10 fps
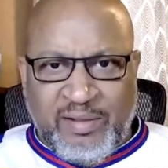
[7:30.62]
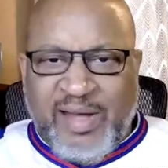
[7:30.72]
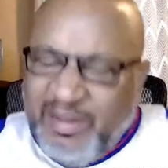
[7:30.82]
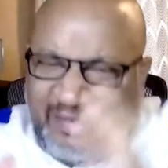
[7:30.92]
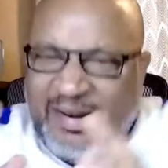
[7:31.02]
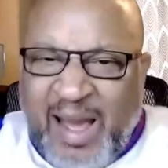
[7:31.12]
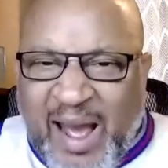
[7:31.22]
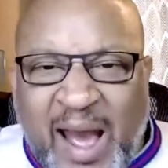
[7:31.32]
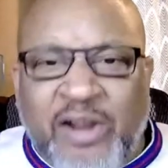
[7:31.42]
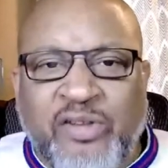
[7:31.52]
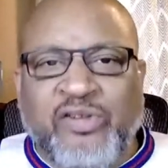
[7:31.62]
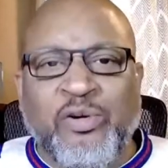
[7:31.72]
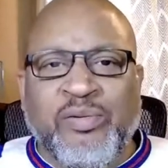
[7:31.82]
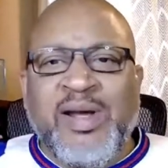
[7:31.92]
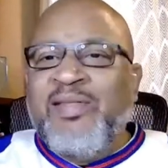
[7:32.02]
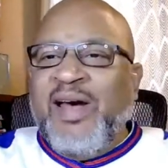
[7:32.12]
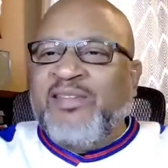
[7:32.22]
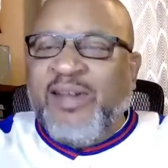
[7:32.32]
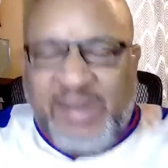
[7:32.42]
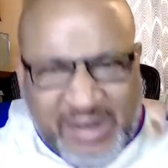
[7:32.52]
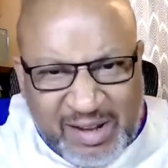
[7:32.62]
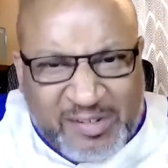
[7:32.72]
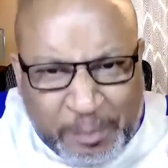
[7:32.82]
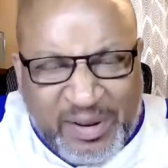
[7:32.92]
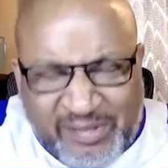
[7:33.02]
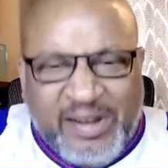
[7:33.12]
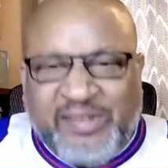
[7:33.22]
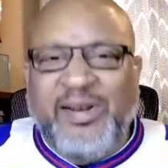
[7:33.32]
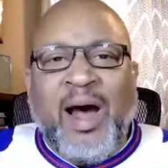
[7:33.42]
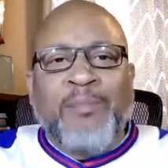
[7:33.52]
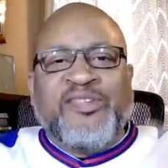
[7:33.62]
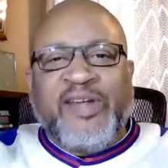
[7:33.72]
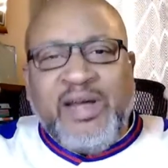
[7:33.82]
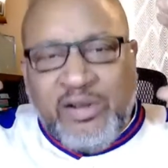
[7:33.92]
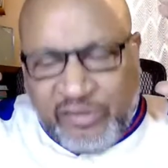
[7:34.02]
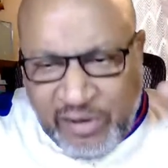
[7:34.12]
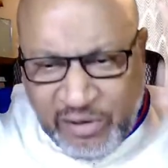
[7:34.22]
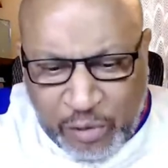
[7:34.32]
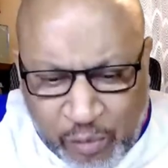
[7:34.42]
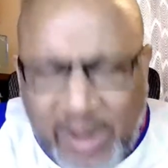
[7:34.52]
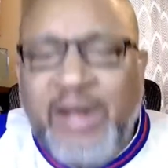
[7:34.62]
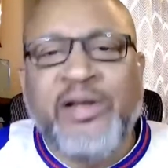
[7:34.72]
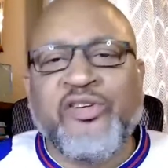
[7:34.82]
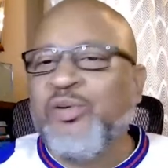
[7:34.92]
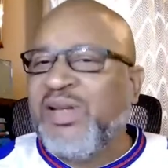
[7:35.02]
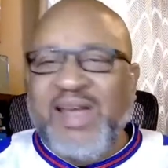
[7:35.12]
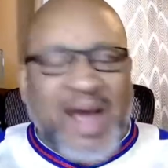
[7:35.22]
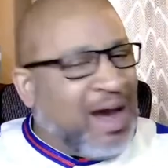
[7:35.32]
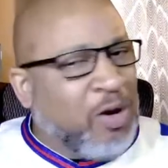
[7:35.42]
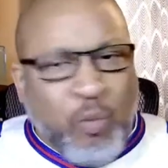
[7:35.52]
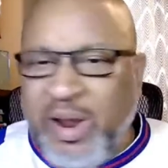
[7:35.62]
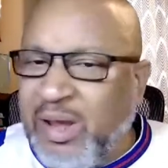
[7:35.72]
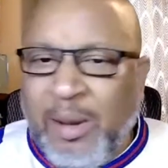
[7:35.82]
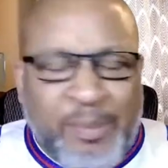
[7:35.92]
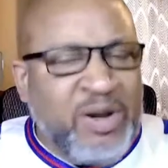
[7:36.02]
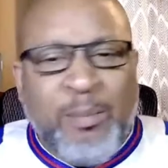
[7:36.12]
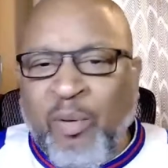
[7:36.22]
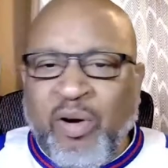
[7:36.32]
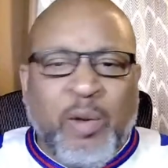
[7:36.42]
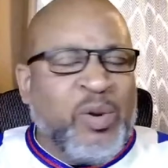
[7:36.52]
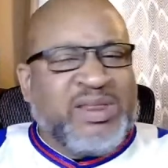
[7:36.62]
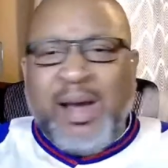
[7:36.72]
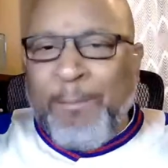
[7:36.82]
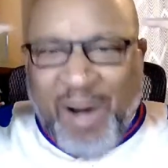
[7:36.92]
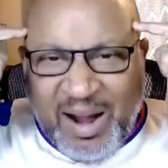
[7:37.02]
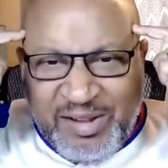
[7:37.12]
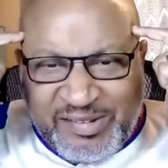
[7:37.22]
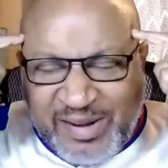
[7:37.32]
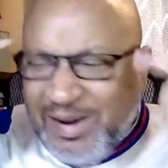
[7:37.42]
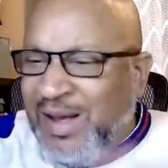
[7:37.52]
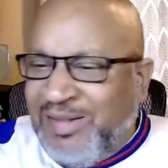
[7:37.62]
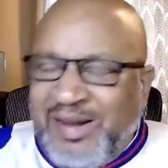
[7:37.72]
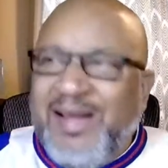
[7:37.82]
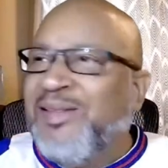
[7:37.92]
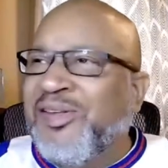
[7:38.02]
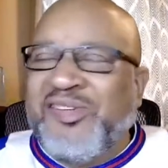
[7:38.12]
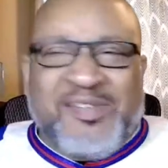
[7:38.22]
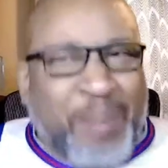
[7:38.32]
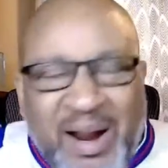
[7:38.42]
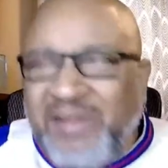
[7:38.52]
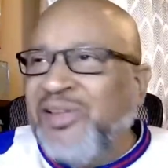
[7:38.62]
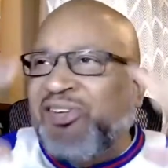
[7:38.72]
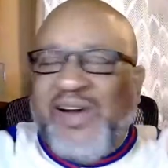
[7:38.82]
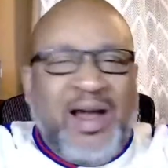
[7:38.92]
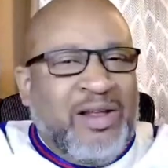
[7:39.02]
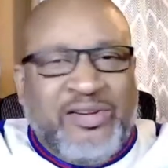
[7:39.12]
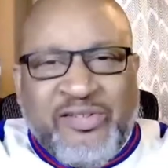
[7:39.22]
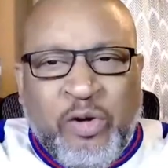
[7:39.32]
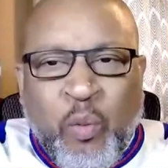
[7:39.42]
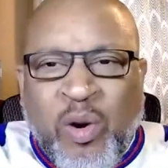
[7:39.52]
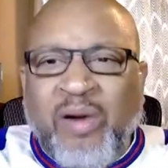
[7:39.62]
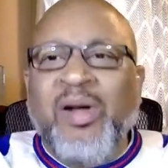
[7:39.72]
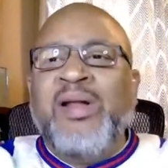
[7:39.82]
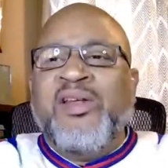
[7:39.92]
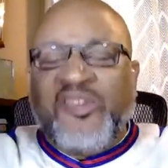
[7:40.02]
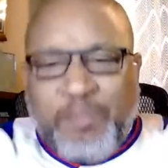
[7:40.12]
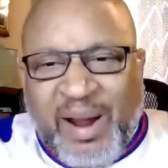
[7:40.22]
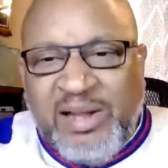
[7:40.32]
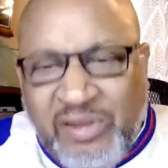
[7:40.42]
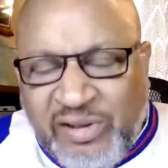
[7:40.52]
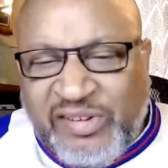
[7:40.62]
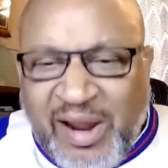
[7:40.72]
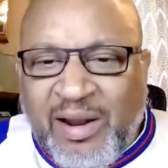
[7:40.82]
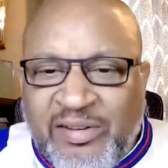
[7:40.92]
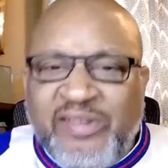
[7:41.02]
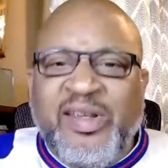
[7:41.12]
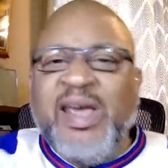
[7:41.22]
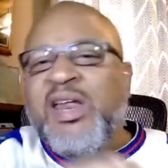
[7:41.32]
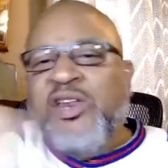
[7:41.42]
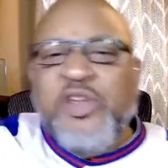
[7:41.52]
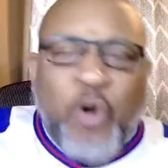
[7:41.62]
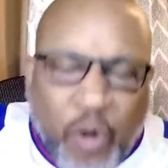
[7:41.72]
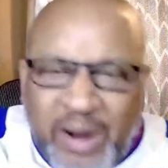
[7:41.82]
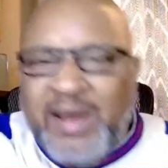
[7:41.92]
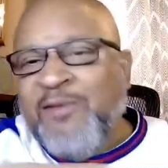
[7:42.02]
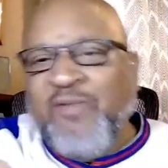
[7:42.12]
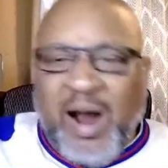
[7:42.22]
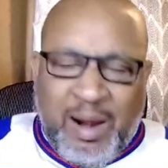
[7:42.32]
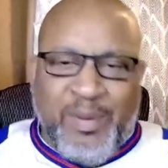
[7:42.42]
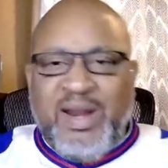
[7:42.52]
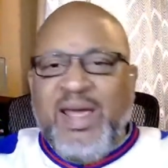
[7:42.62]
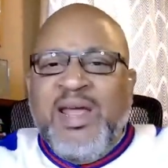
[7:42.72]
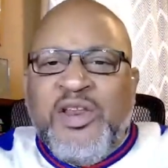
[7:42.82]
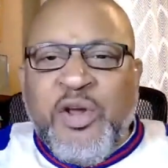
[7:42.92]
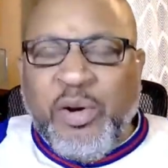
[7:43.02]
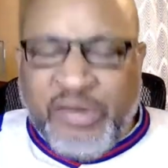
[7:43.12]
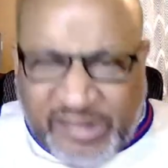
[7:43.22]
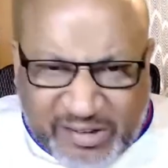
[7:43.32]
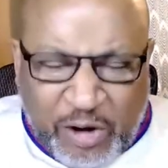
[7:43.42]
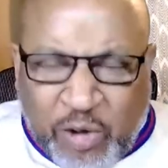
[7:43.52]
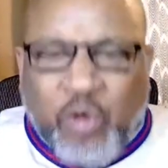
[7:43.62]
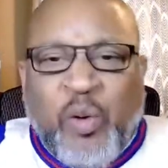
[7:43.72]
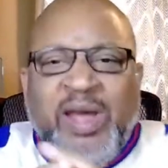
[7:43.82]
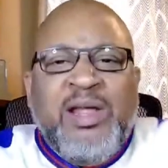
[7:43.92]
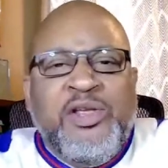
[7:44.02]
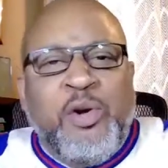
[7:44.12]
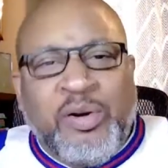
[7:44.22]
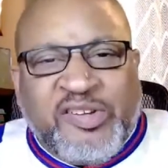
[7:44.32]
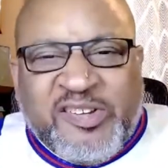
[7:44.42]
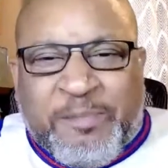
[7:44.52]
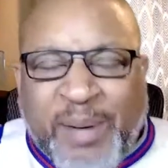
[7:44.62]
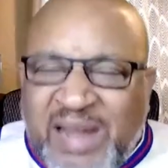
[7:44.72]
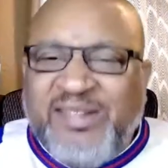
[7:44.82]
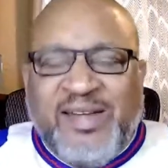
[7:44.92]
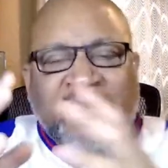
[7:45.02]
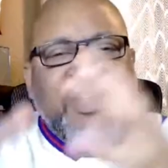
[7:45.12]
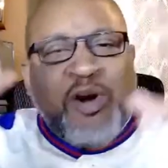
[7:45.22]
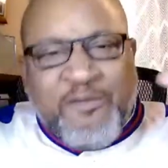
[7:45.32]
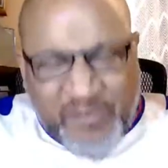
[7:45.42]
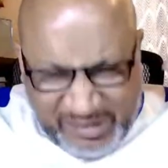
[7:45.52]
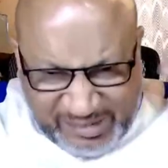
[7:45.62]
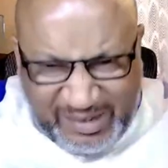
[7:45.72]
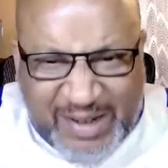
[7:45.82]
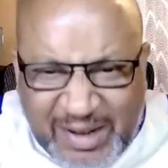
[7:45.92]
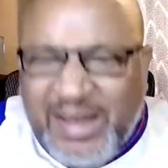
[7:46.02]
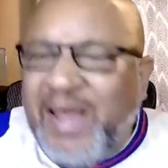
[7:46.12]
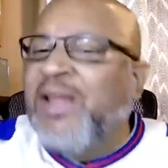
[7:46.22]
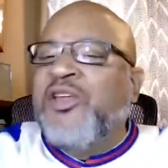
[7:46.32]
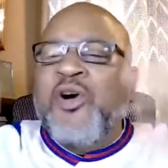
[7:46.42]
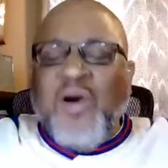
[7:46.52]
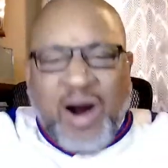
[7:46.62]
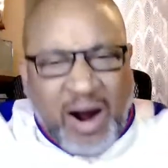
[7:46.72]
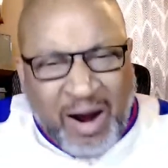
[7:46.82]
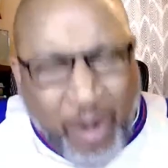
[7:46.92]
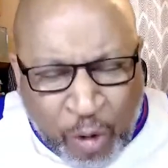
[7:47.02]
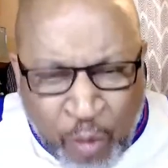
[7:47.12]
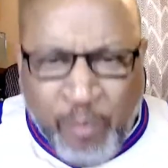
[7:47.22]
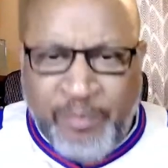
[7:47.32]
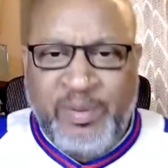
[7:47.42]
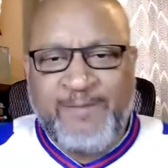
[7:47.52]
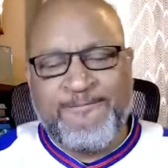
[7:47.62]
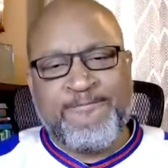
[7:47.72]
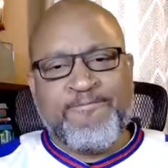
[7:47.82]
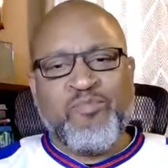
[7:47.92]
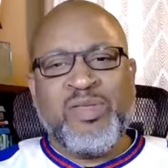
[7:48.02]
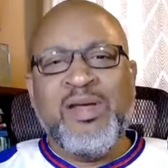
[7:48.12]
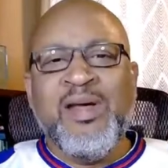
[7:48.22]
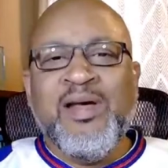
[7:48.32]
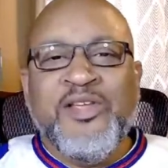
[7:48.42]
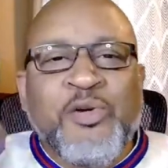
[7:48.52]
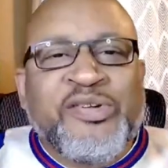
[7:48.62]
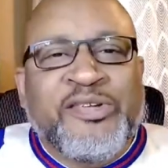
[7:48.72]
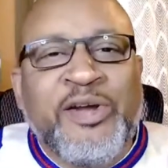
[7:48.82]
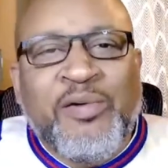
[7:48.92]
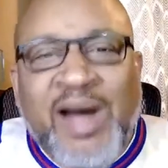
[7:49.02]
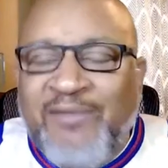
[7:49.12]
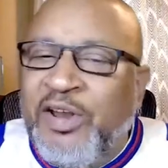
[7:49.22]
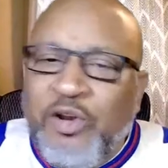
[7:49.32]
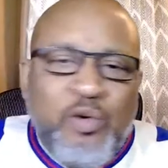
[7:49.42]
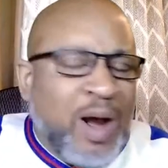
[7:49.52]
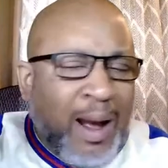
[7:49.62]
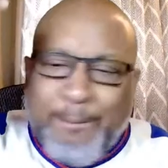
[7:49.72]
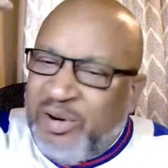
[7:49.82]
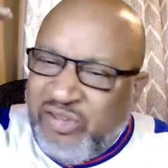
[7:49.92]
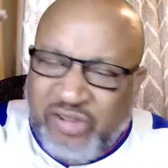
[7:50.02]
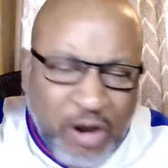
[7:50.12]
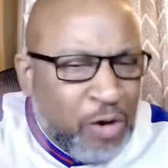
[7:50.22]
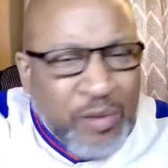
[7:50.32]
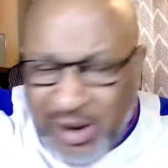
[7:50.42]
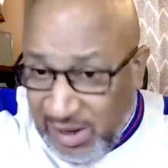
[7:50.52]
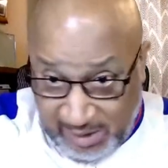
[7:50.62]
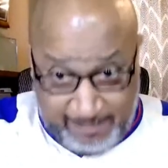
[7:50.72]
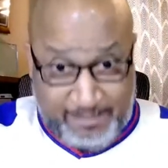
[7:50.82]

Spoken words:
That's an attitude. That's a disposition. I'm saying to you that you got to wake up in the morning with that mindset that despite the challenges of the world, despite the challenges in your environment, in your circle, in your space, in your vicinity, in your home, you still have a new opportunity